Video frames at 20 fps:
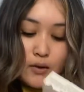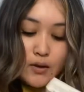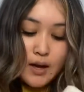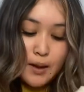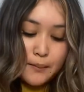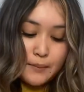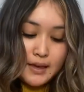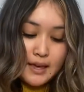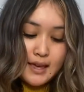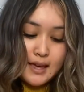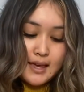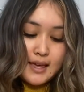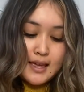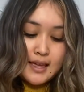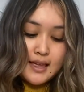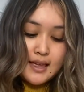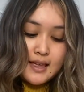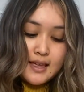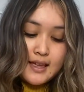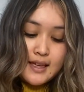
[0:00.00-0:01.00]

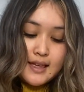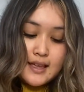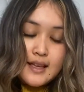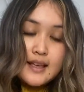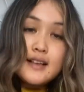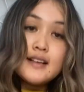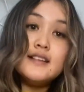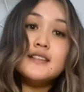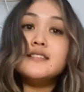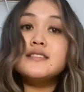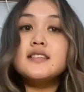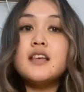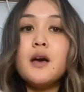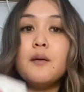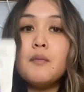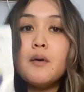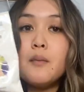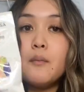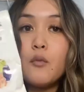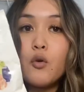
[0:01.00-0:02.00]
gummy, some
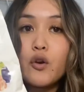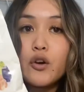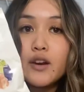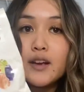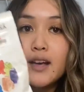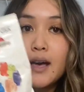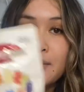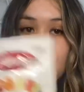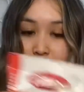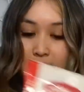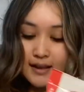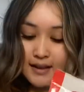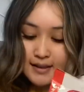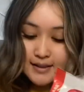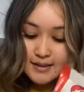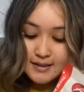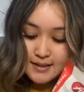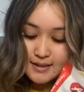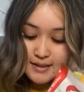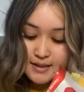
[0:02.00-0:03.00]
more
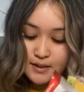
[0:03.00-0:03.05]
gummies,